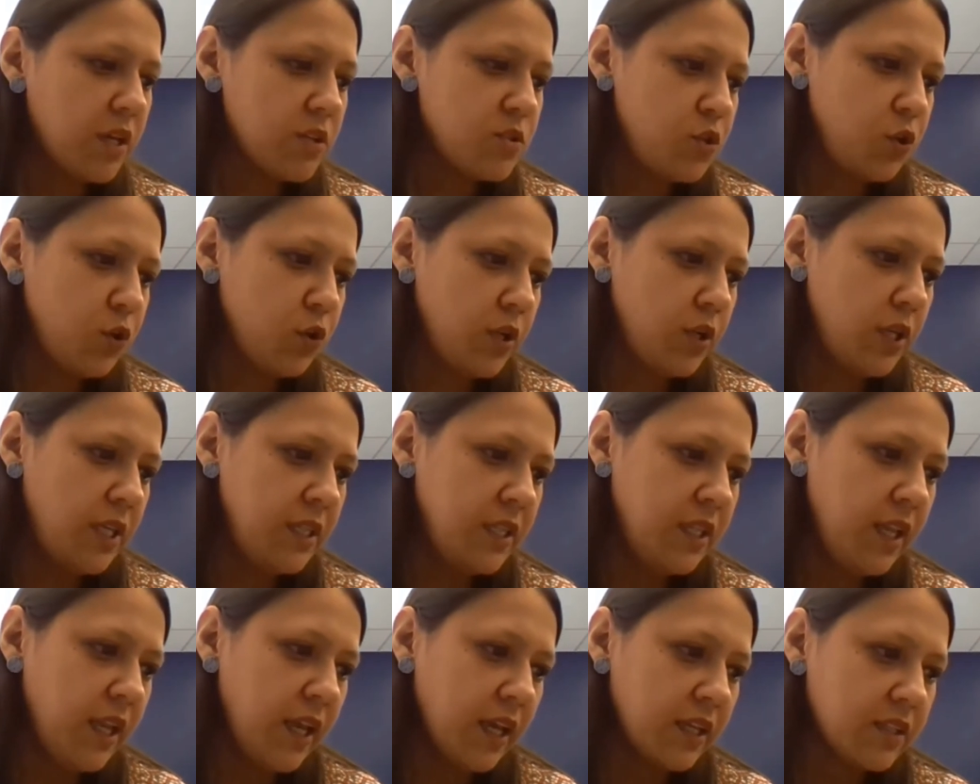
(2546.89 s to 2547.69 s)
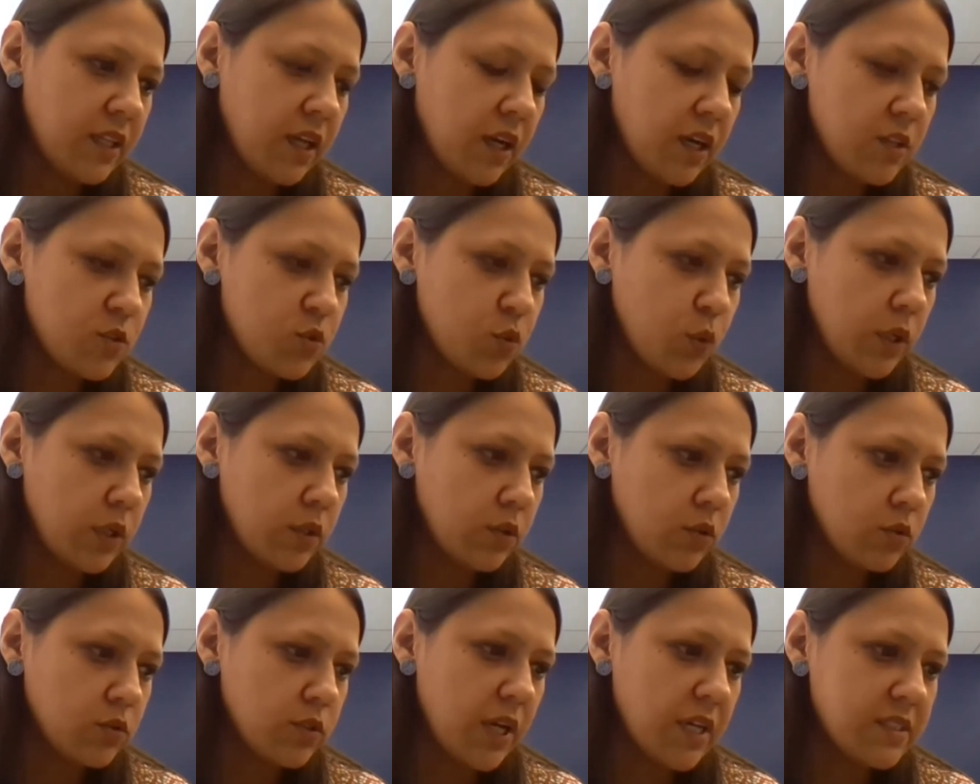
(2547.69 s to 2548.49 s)
These are the committees that
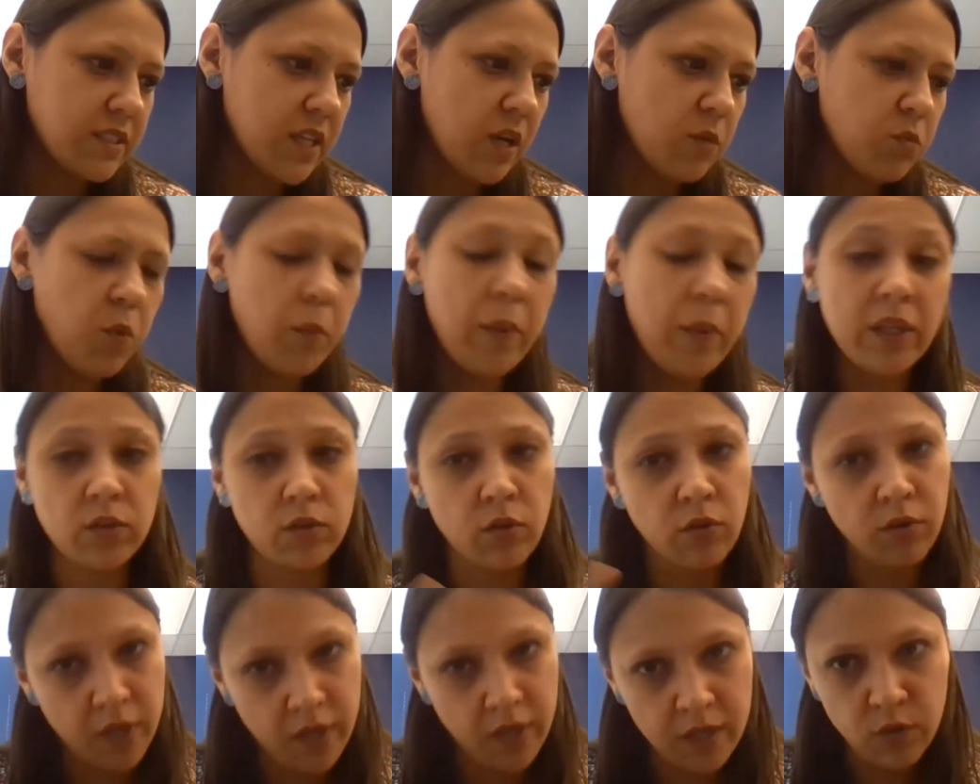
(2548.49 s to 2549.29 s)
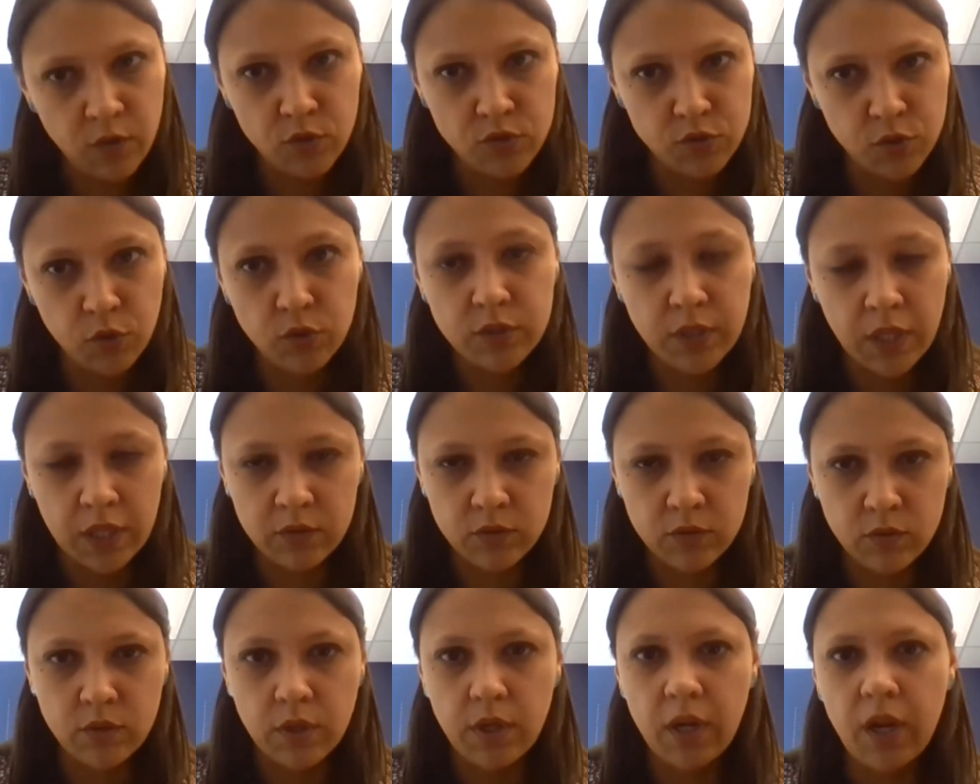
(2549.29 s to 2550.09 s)
have the majority of
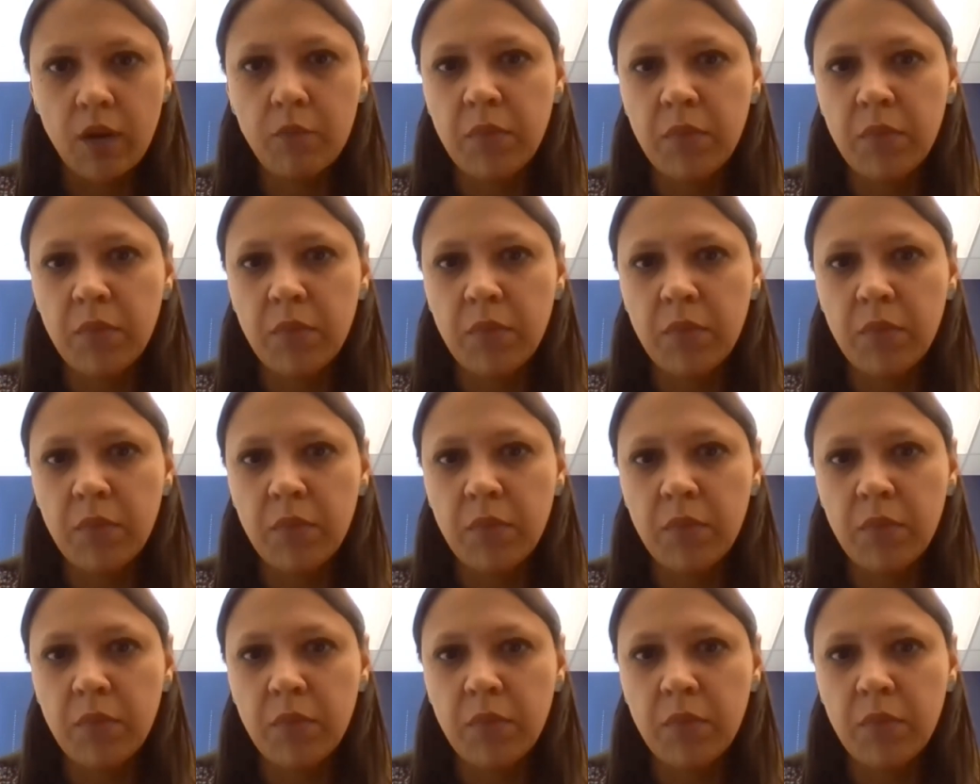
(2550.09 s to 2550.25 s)
indirect